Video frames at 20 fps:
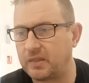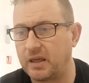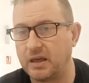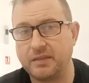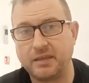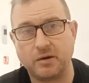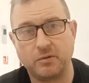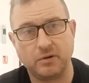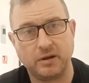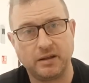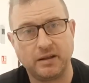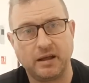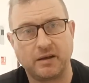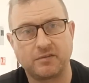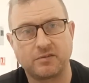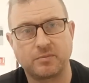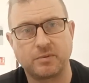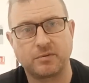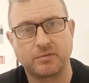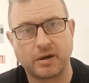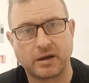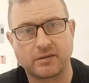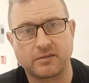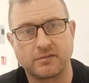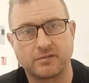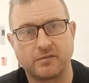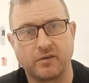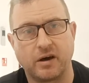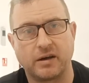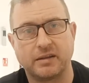And that will then have to be
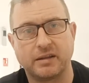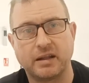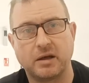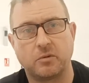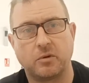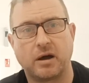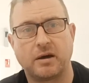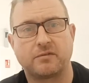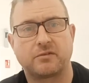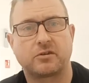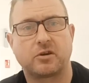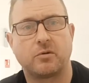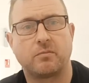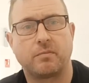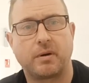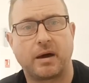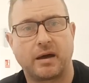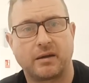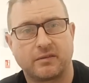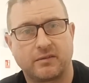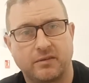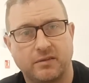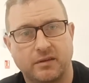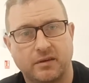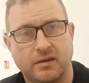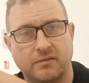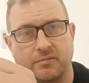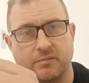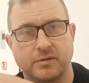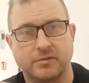rectified, and that will have to go back to the
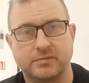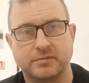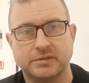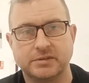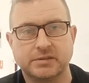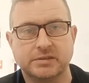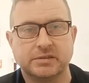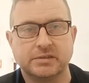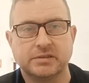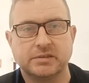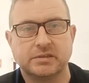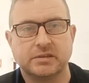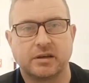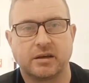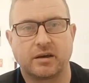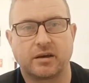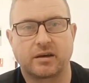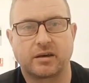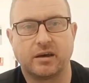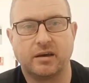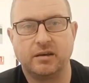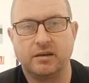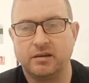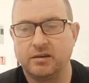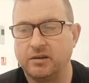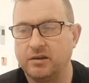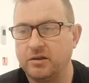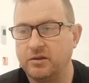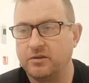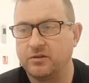government. Okay,
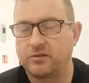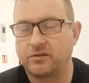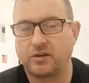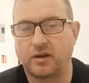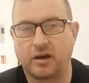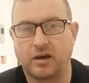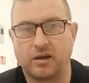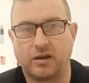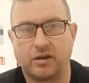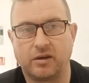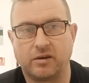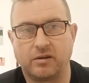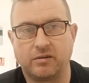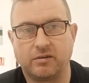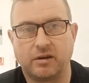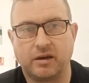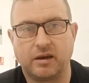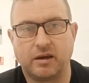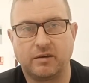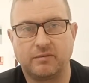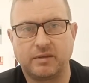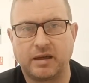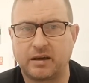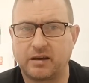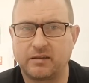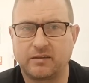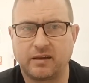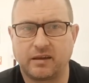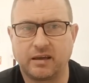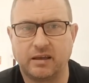so that
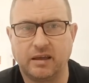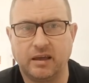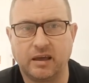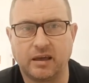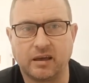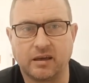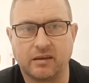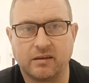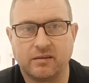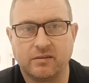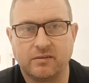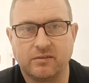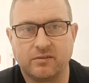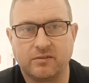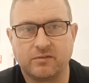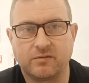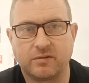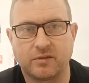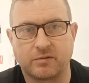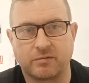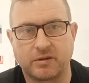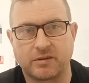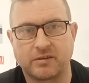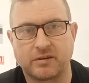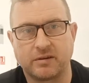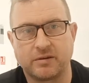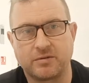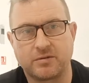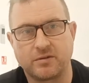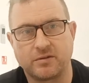could take a year for the
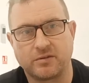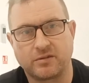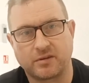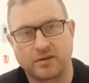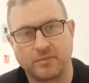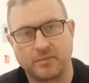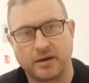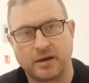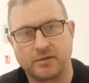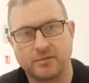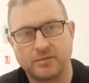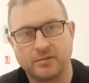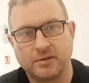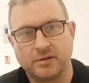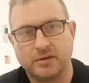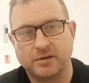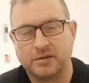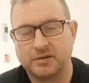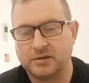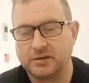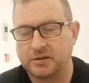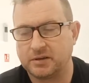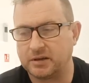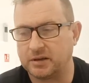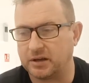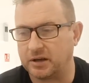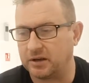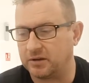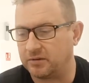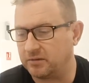resolution to come out.
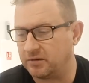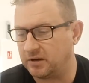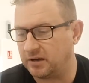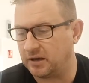You know,